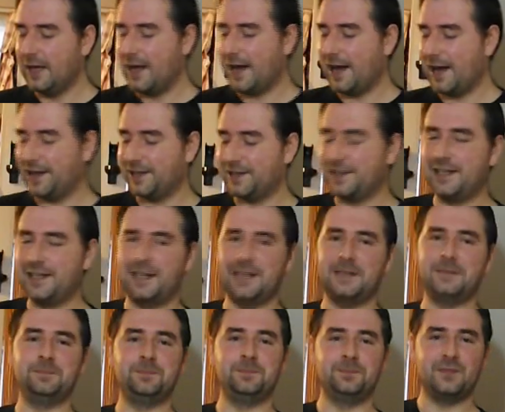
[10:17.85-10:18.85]
And
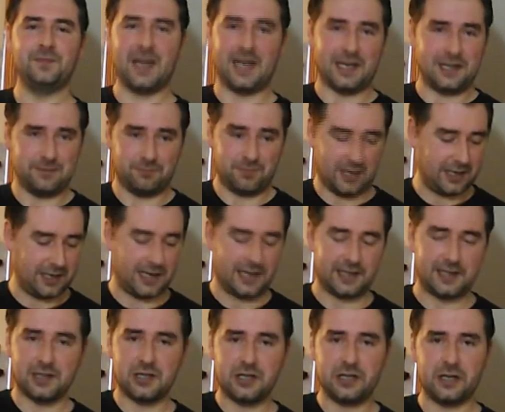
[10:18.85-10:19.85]

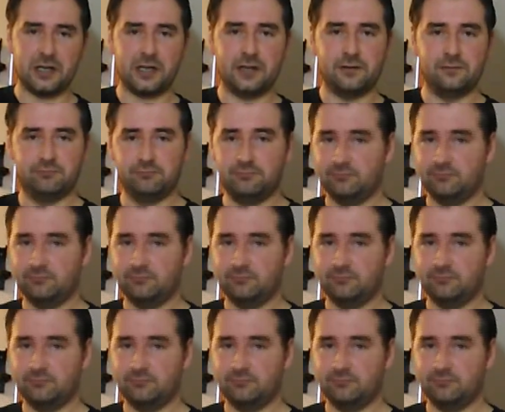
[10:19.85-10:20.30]
adding the sugar.